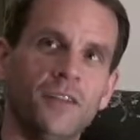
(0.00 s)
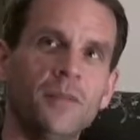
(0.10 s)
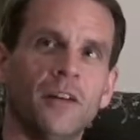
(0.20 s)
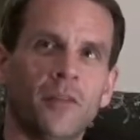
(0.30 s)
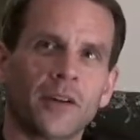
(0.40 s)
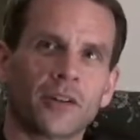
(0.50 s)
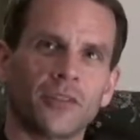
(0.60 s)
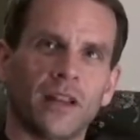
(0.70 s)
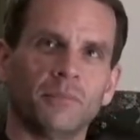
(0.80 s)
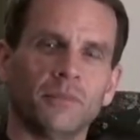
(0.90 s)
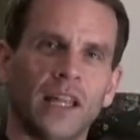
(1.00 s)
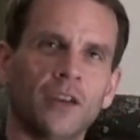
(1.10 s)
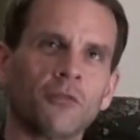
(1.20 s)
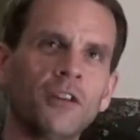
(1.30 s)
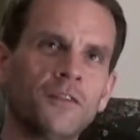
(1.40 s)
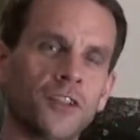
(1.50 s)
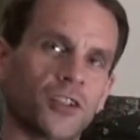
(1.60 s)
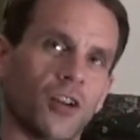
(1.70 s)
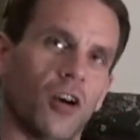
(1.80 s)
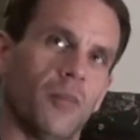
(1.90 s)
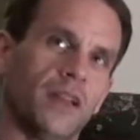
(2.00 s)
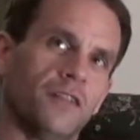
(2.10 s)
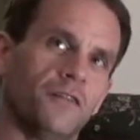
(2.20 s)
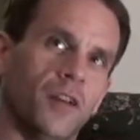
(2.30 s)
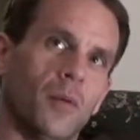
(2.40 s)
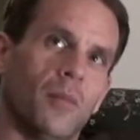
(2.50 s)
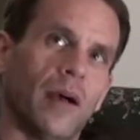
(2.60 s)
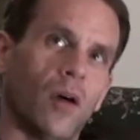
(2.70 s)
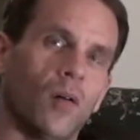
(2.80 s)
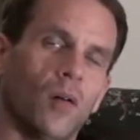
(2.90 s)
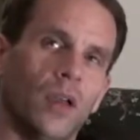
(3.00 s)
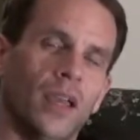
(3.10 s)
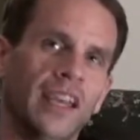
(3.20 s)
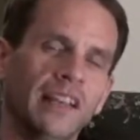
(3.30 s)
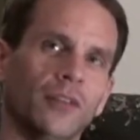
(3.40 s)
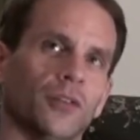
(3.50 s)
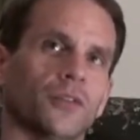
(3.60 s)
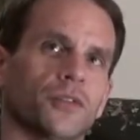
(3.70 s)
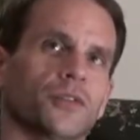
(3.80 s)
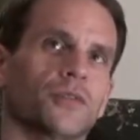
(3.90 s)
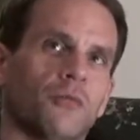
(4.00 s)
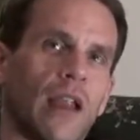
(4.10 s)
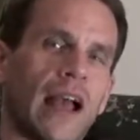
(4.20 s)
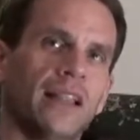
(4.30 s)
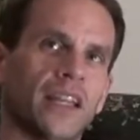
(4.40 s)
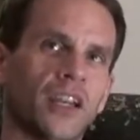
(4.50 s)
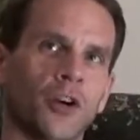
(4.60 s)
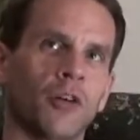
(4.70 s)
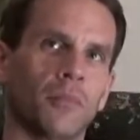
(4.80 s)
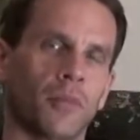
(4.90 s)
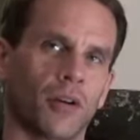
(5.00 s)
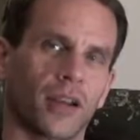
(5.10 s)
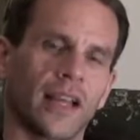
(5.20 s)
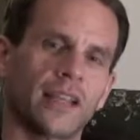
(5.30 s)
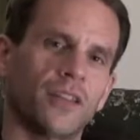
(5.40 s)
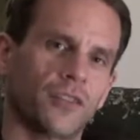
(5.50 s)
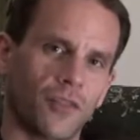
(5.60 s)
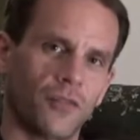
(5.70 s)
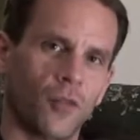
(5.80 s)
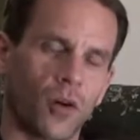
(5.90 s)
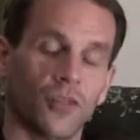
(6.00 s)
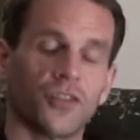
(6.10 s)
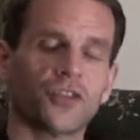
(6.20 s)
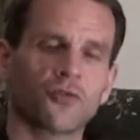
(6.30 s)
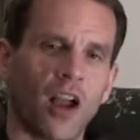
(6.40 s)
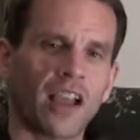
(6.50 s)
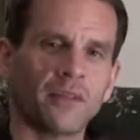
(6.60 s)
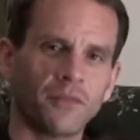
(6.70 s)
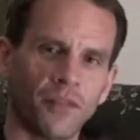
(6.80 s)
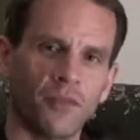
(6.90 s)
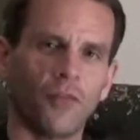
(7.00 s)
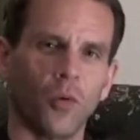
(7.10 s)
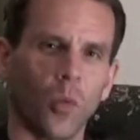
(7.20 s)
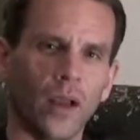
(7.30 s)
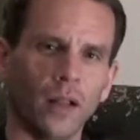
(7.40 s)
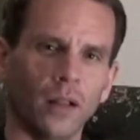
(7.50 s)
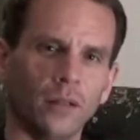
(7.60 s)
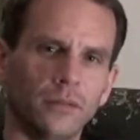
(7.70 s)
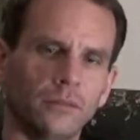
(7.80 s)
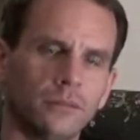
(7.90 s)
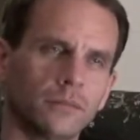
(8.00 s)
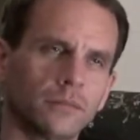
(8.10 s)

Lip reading: A female filmmaker named Leni Riefenstahl made a film about Hitler's rally at Nuremberg in 1934 called The Triumph of the Will.